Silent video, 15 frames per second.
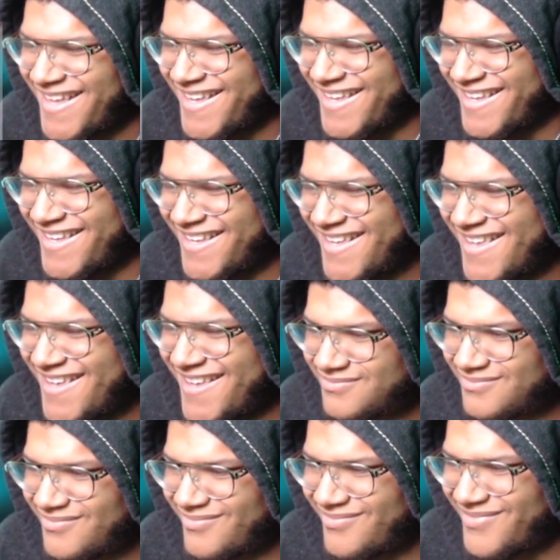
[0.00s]

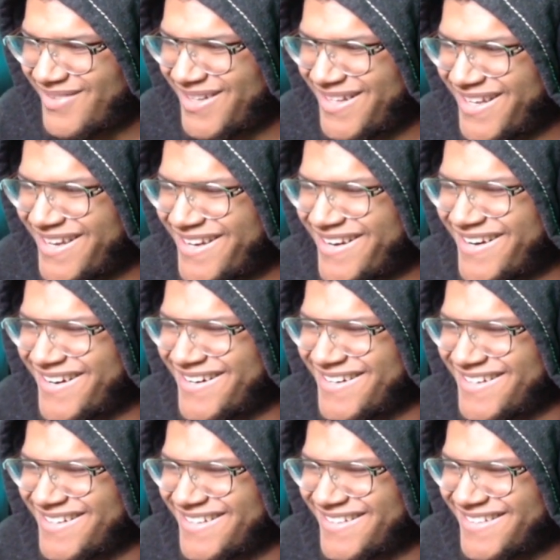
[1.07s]
We got
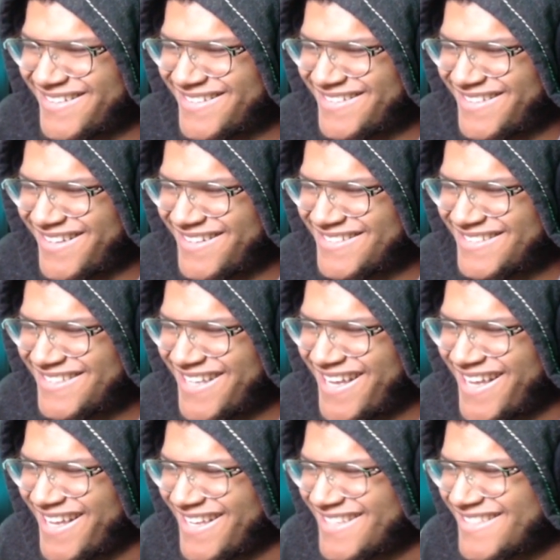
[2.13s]
her thirsty
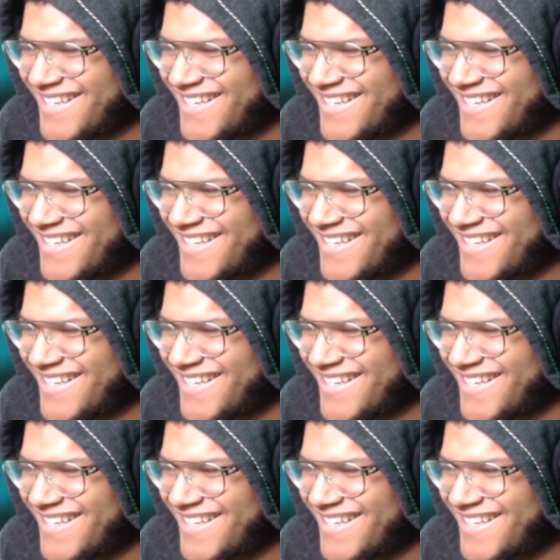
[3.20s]
ass.